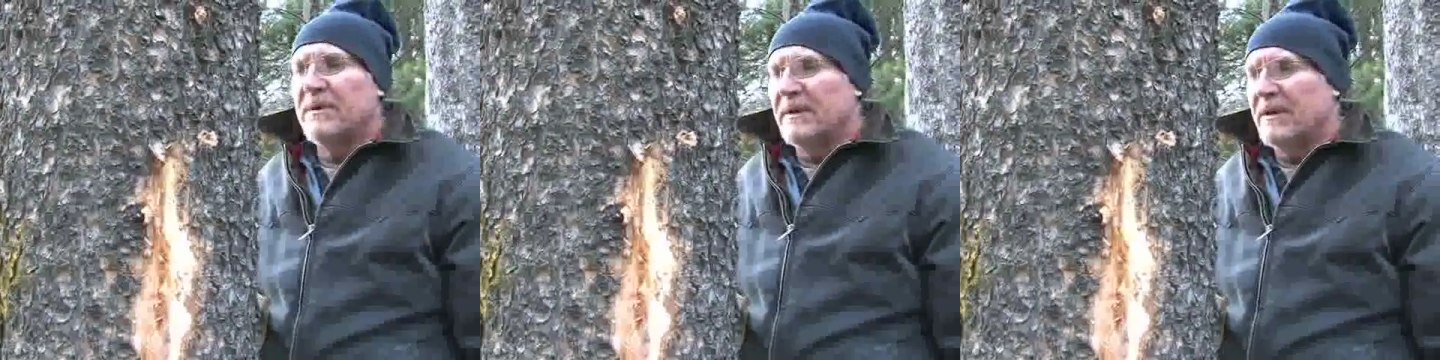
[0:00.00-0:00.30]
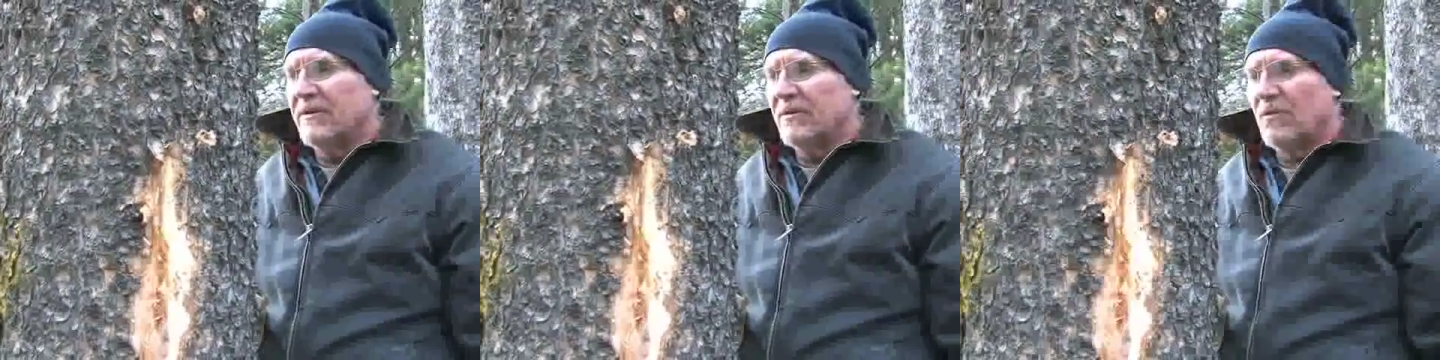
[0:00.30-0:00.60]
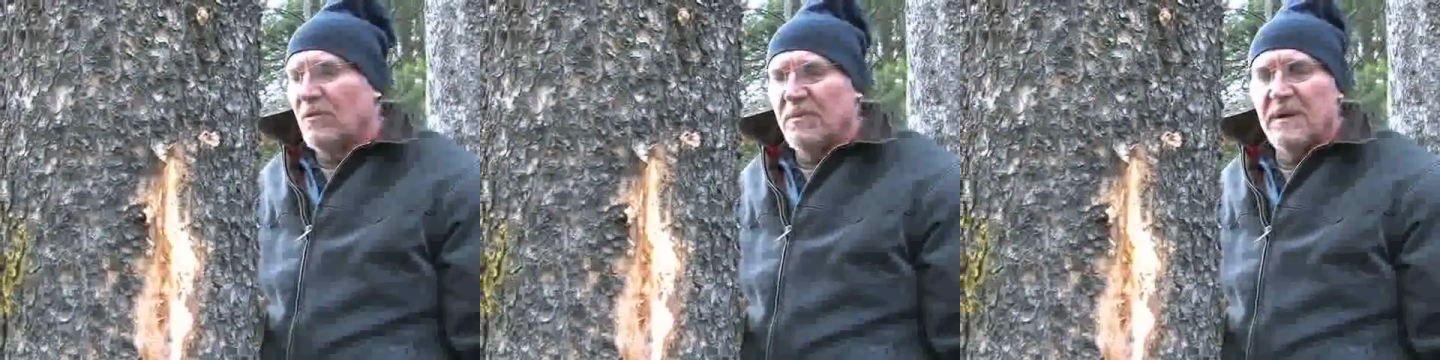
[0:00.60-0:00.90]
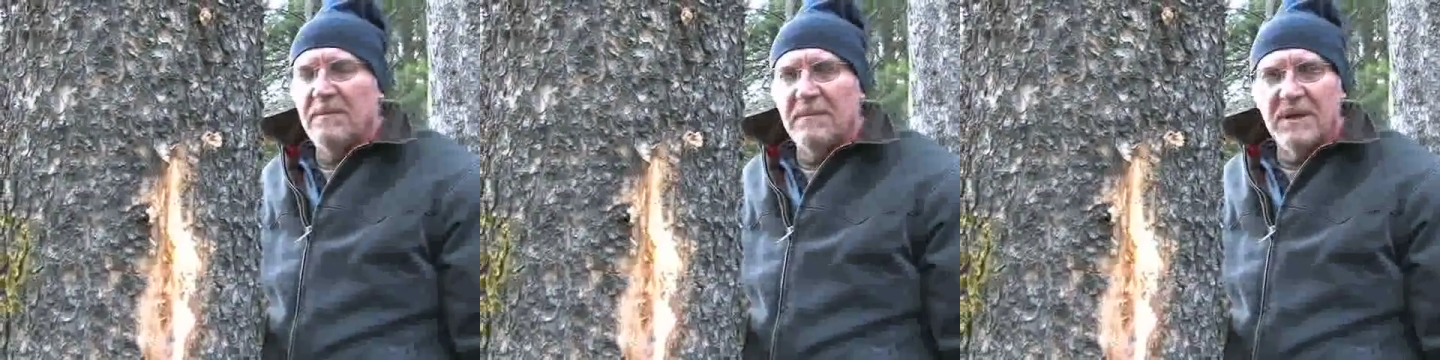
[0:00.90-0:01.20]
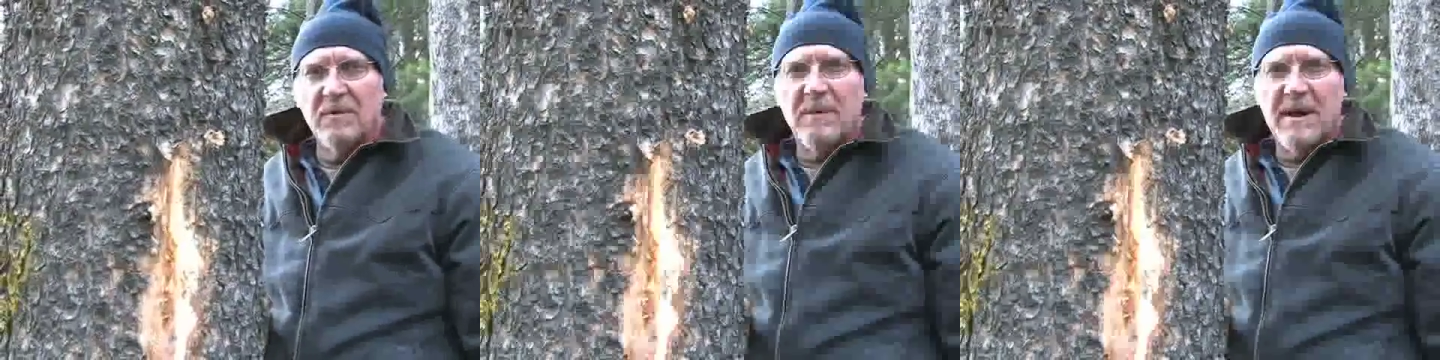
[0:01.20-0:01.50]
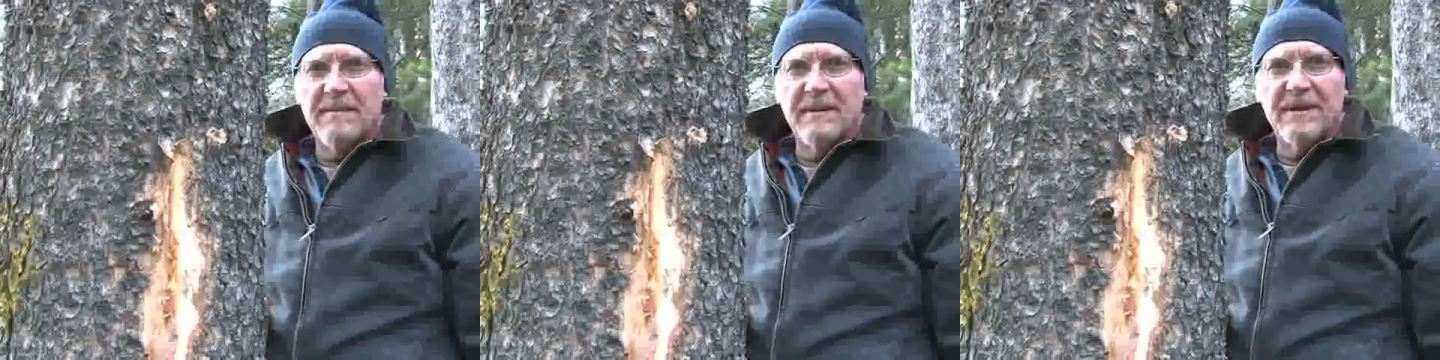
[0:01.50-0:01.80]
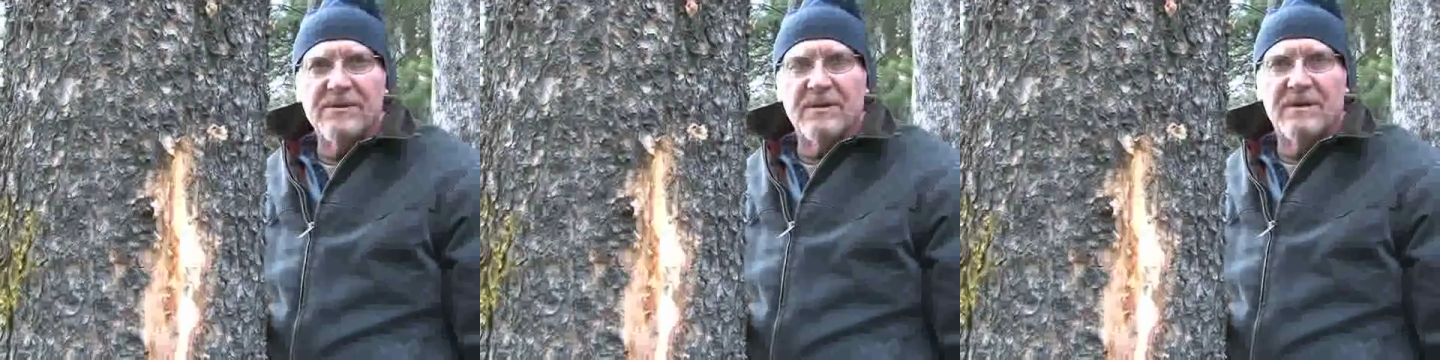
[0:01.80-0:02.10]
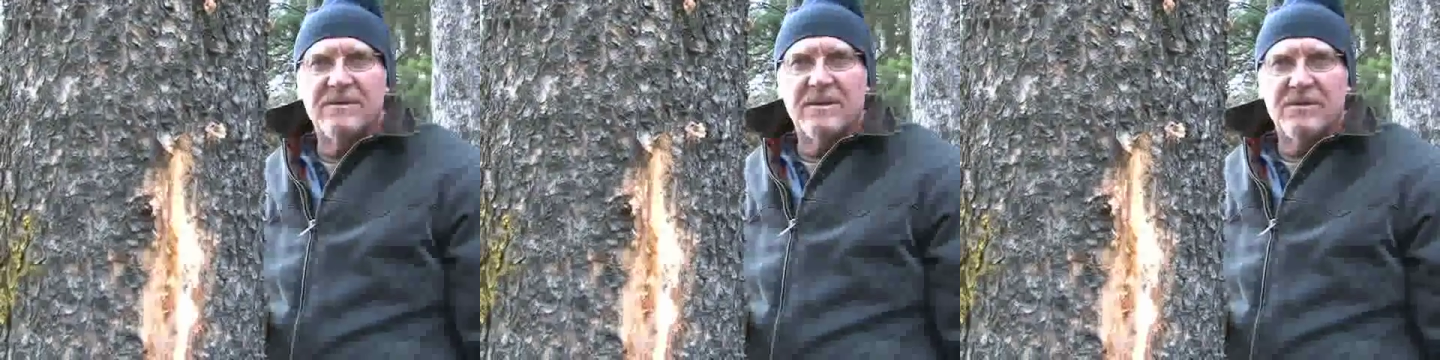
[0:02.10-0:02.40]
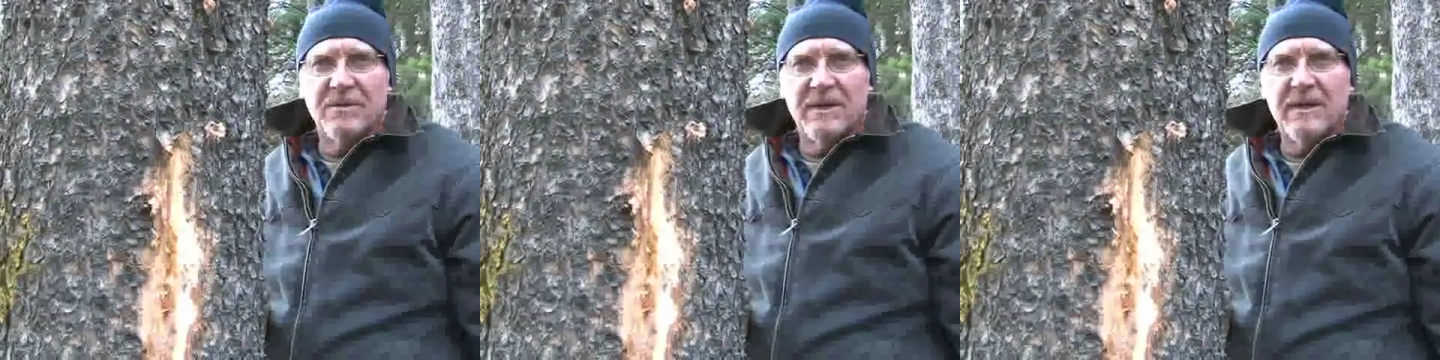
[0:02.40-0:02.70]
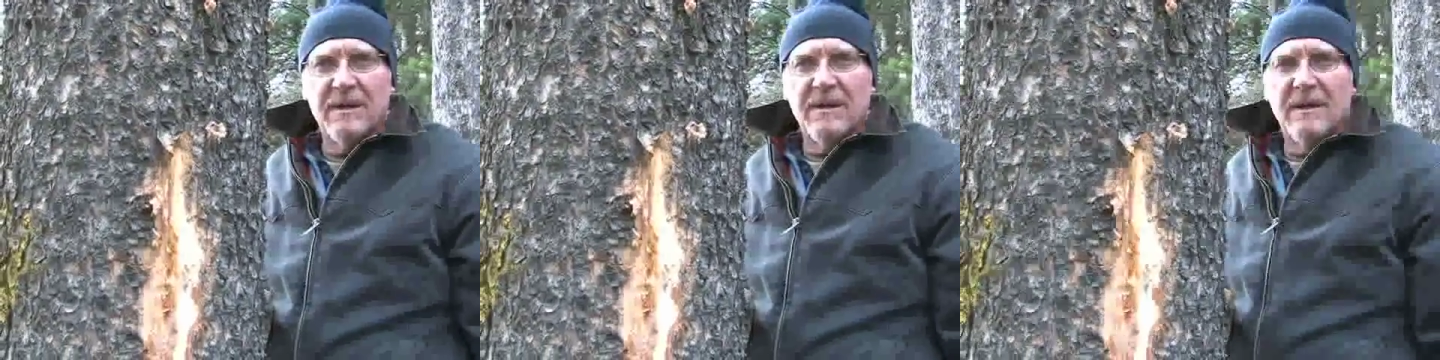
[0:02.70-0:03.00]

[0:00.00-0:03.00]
and it killed the whole beetle population, essentially